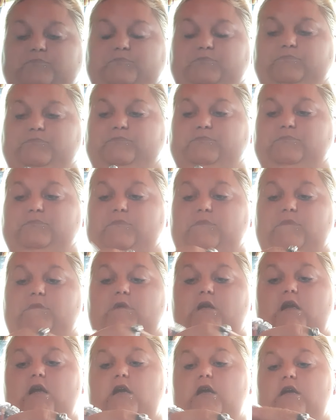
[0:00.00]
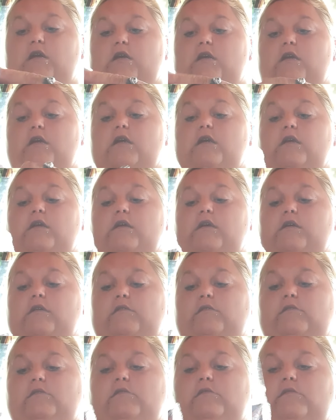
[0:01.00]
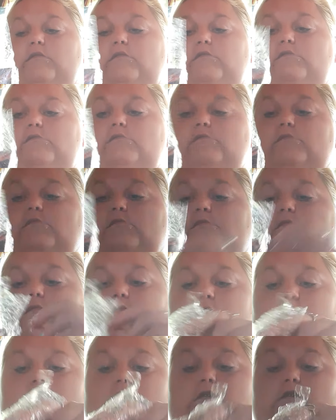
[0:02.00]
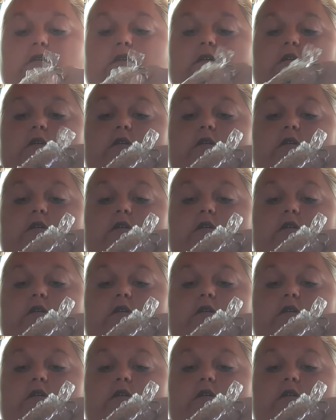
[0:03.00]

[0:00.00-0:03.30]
(silence)